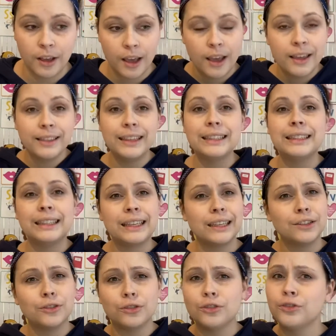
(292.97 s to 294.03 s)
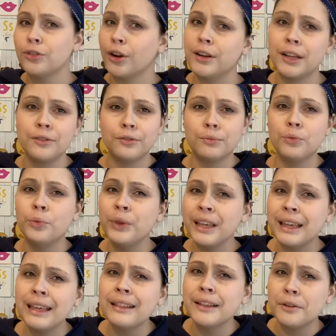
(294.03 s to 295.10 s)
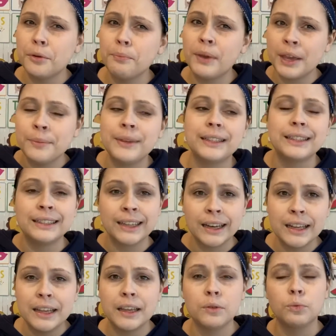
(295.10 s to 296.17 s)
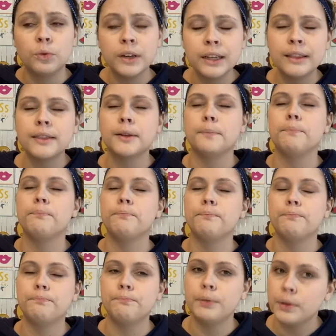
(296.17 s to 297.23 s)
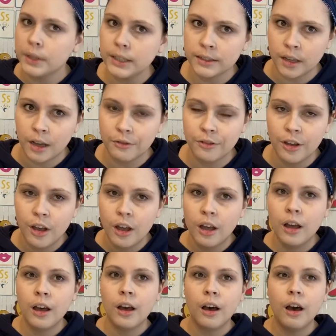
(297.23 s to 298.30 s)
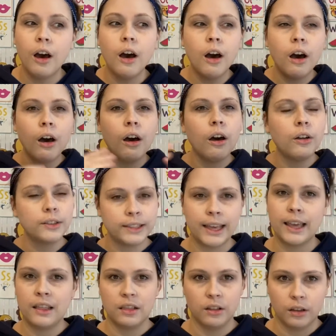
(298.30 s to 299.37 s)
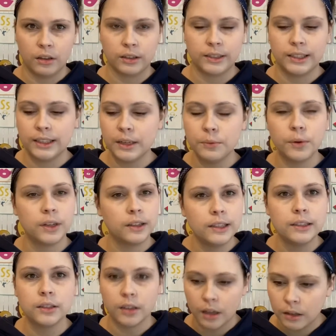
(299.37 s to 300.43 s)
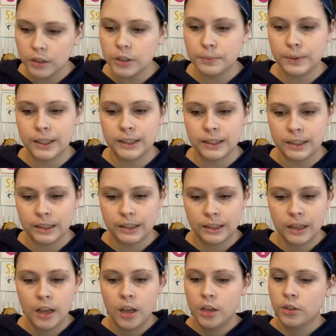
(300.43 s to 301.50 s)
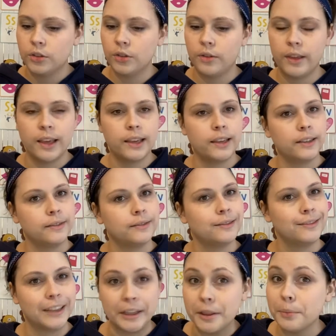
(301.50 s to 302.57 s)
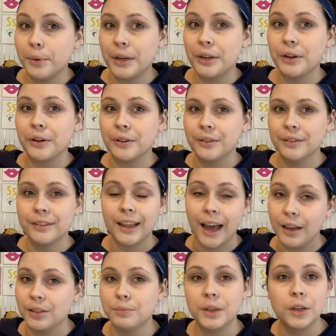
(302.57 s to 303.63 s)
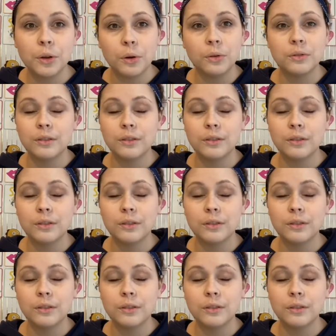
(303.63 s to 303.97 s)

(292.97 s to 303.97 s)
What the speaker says: These kids are starting from wee little babies studying and working their booties off all day long to get one of these college spaces. so they can get the pretty girl, the house made of gold,